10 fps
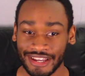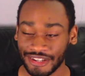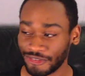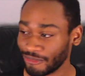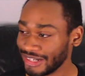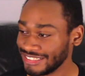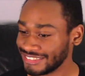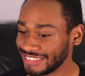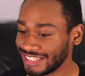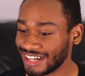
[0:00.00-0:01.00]

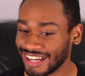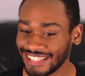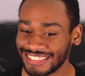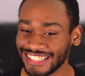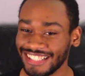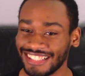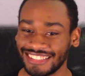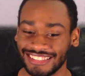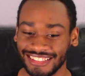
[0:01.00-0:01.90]
crazy hot takes